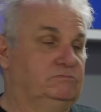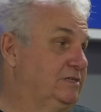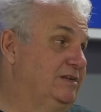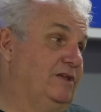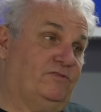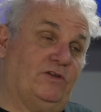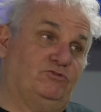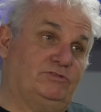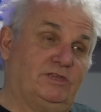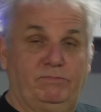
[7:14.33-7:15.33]
Didn't have a
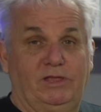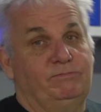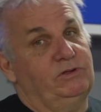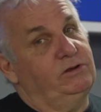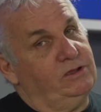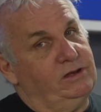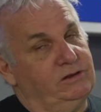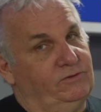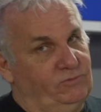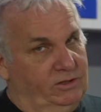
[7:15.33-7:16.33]
factory skid plate, but luckily
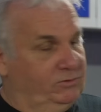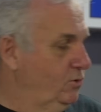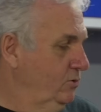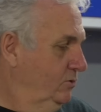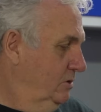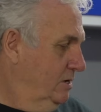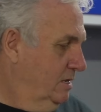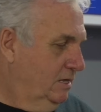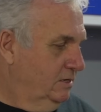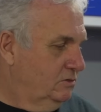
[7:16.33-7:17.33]
enough, I had one.
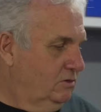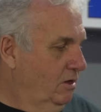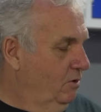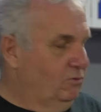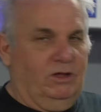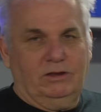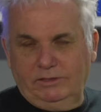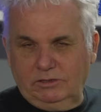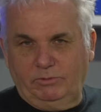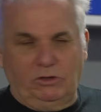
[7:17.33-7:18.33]
So I
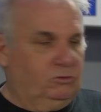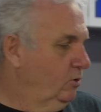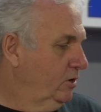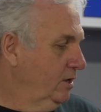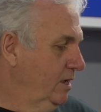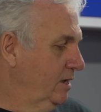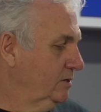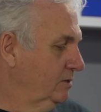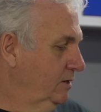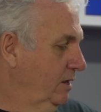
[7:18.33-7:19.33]
cleaned up an old one I
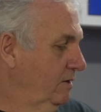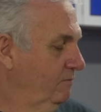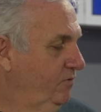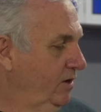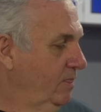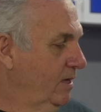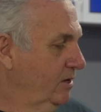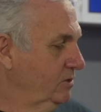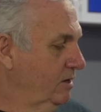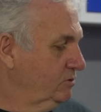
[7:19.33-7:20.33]
had and fitted
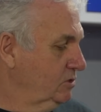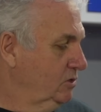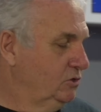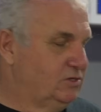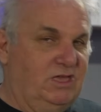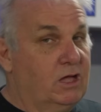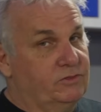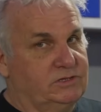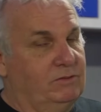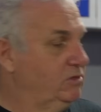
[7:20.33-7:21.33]
that. So that was the touch. They are
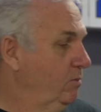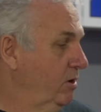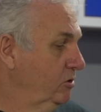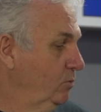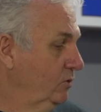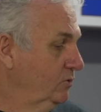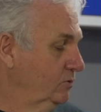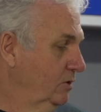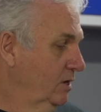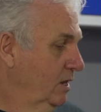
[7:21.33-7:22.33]
the same as the American ones.
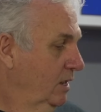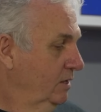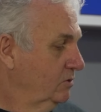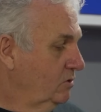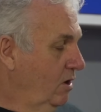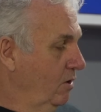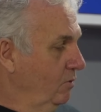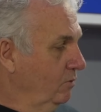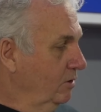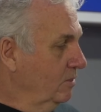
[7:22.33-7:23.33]

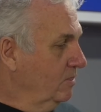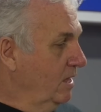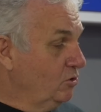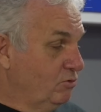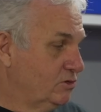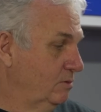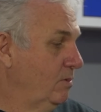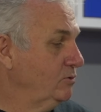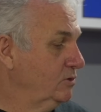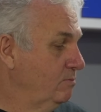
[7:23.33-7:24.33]
So then you're into the
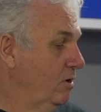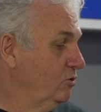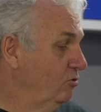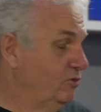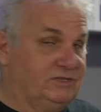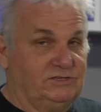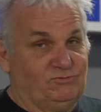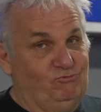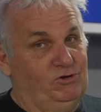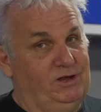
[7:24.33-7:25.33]
motor. The motor on this is
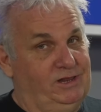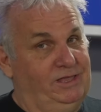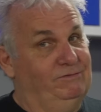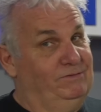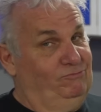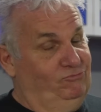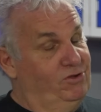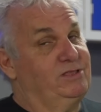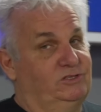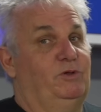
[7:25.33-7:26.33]
really,
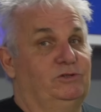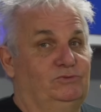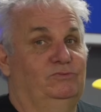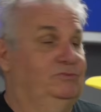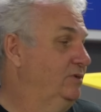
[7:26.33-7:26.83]
really special.